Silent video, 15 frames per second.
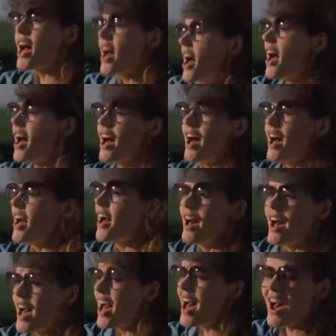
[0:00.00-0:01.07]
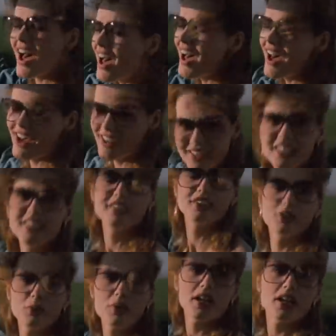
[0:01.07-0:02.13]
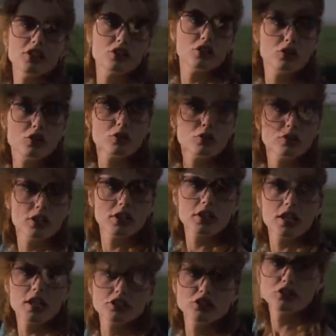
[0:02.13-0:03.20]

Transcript: and I liked watching this empowering woman.